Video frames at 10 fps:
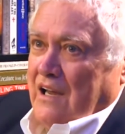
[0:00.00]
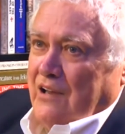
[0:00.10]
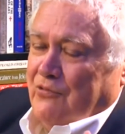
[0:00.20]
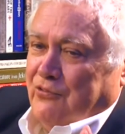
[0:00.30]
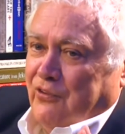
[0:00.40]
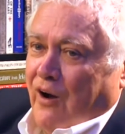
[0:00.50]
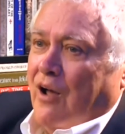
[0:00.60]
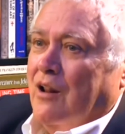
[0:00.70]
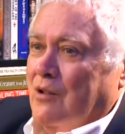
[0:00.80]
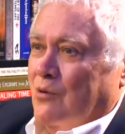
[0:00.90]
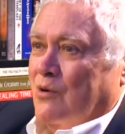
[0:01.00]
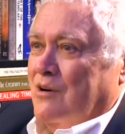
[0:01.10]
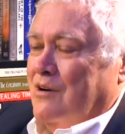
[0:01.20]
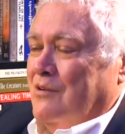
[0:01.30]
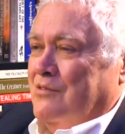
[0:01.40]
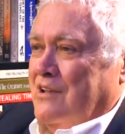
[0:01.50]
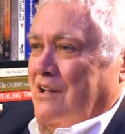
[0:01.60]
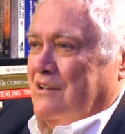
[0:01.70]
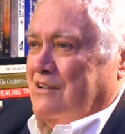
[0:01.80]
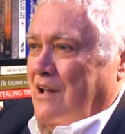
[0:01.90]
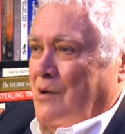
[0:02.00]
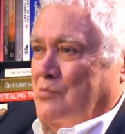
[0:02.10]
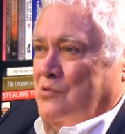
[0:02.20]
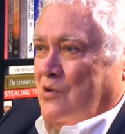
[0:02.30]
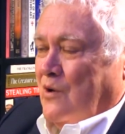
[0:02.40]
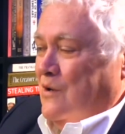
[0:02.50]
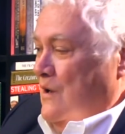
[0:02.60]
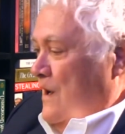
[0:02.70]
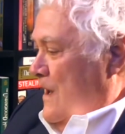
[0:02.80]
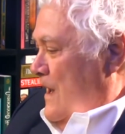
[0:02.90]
a follower of the exception